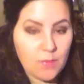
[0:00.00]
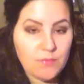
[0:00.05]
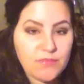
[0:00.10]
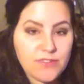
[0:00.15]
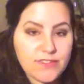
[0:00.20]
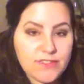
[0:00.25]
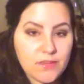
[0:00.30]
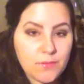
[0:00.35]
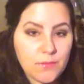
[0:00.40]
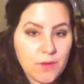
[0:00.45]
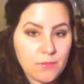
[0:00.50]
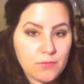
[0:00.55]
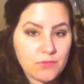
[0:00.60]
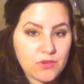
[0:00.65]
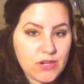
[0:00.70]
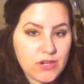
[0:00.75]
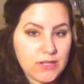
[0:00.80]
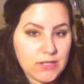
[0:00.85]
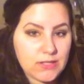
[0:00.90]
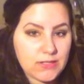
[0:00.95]
First up, I'm
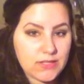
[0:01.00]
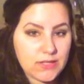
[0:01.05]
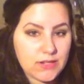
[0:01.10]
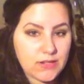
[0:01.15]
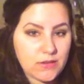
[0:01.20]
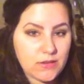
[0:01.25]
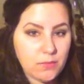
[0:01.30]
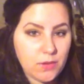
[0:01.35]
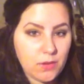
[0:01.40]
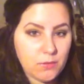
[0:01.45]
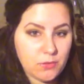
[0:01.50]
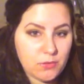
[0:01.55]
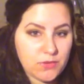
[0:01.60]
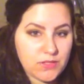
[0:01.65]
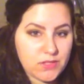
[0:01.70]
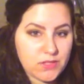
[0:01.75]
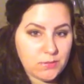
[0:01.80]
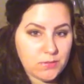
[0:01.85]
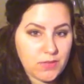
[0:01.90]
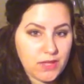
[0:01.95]
reading Cinder by
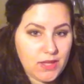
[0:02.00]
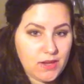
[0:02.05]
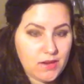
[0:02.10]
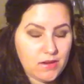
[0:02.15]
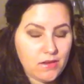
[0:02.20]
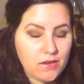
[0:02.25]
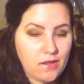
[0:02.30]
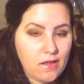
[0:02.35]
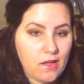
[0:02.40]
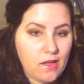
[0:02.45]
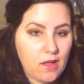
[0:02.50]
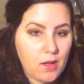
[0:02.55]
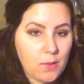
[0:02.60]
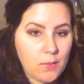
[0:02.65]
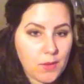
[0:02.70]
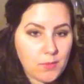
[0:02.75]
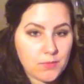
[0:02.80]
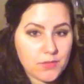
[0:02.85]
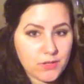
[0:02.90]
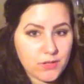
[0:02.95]
Marissa Meyer.
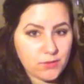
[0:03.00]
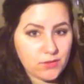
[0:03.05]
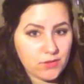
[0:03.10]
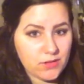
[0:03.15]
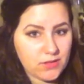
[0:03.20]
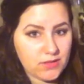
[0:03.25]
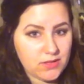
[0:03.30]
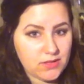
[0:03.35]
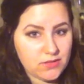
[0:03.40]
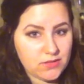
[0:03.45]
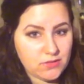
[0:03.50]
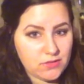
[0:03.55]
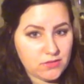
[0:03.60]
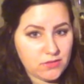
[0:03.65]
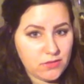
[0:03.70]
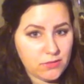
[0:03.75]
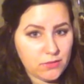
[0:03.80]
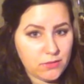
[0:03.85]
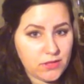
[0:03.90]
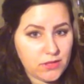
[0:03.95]
I'm recording this on
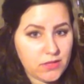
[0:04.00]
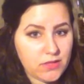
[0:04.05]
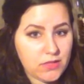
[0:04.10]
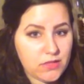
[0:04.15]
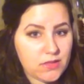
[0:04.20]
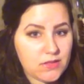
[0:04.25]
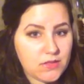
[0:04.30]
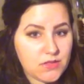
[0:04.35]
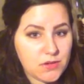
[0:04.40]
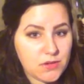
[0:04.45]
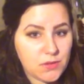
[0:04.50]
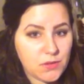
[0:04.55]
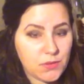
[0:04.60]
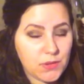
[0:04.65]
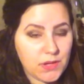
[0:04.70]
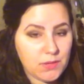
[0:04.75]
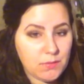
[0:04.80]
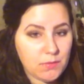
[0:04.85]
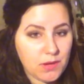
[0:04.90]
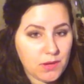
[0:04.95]
the 30th, so
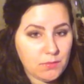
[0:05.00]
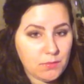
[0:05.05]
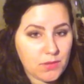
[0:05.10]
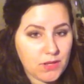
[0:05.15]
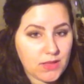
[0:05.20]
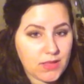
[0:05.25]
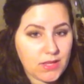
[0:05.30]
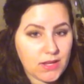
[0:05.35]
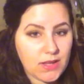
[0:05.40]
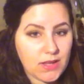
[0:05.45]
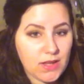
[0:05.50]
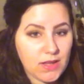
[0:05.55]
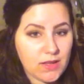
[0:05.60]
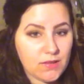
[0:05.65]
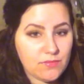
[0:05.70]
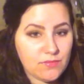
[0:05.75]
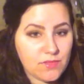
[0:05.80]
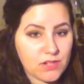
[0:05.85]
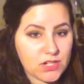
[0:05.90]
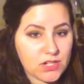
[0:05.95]
it might be that
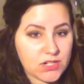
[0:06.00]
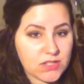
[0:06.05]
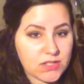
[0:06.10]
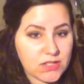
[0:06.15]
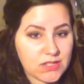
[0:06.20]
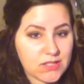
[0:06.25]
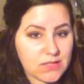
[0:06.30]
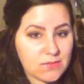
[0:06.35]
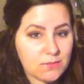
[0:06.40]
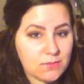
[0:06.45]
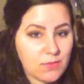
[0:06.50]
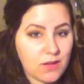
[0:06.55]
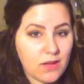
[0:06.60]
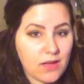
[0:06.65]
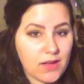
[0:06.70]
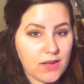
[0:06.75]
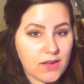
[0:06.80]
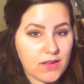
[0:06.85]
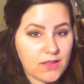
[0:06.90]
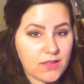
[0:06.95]
I finish this
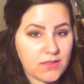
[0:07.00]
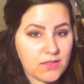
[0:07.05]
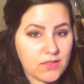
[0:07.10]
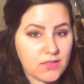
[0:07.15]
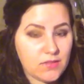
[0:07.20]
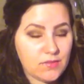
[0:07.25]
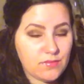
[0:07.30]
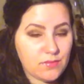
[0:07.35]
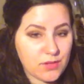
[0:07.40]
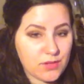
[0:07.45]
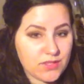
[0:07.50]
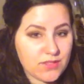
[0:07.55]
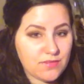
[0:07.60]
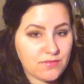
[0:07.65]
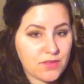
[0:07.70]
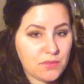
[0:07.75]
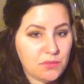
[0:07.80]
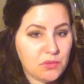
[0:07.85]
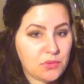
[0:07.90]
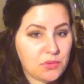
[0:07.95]
by the 1st of
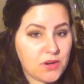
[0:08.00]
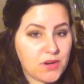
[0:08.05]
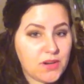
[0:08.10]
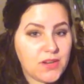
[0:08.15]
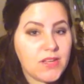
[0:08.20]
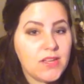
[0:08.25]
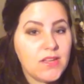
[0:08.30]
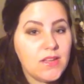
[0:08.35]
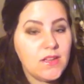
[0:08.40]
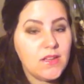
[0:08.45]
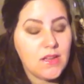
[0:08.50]
February.